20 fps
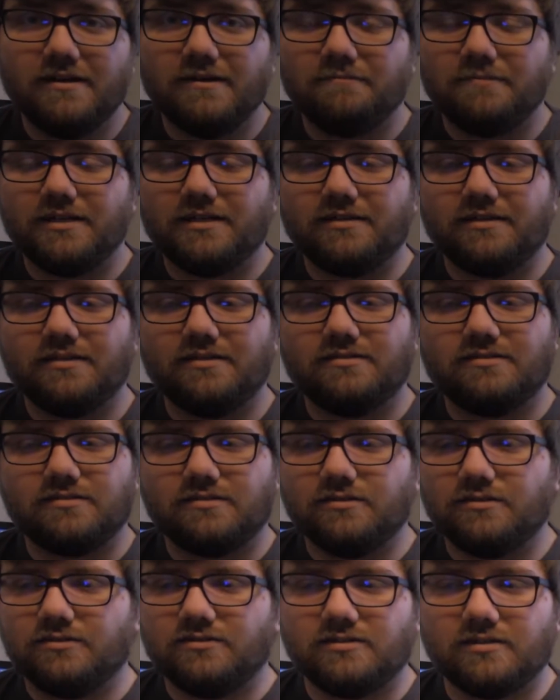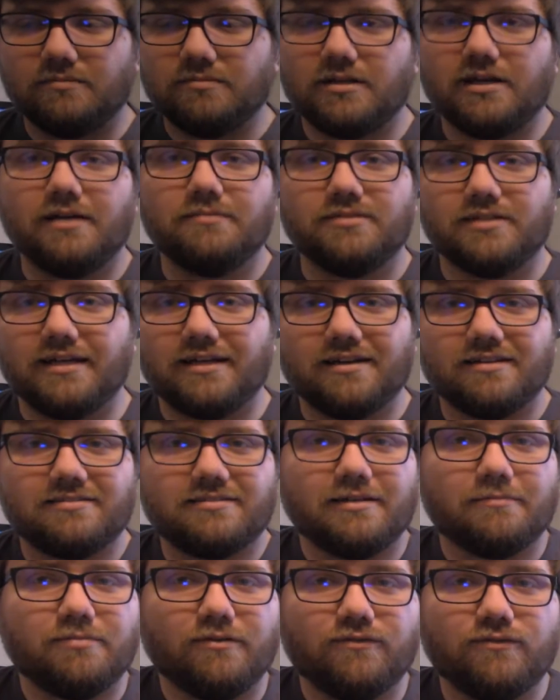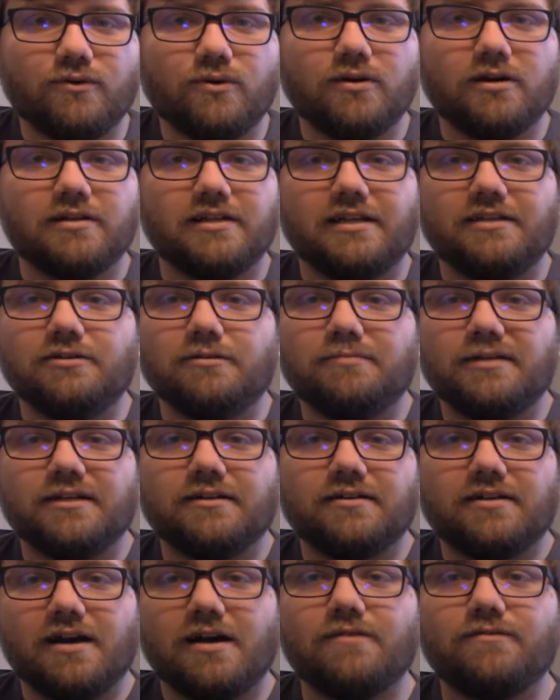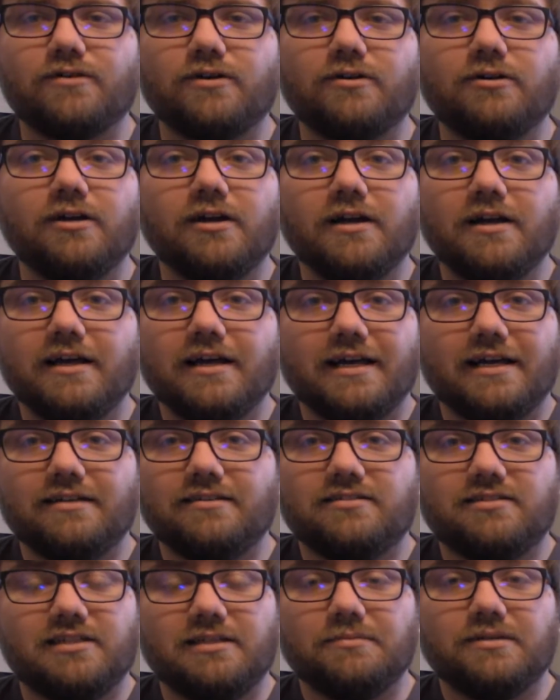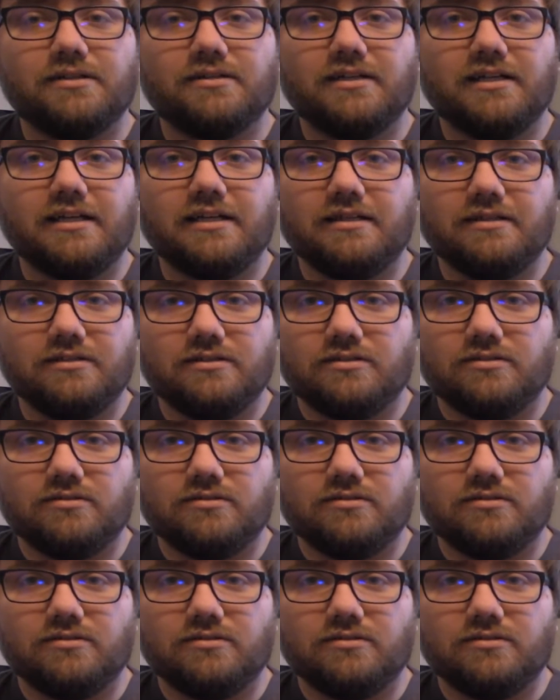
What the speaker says: because there's sometimes, like I said before, that you'll be in cover and seemingly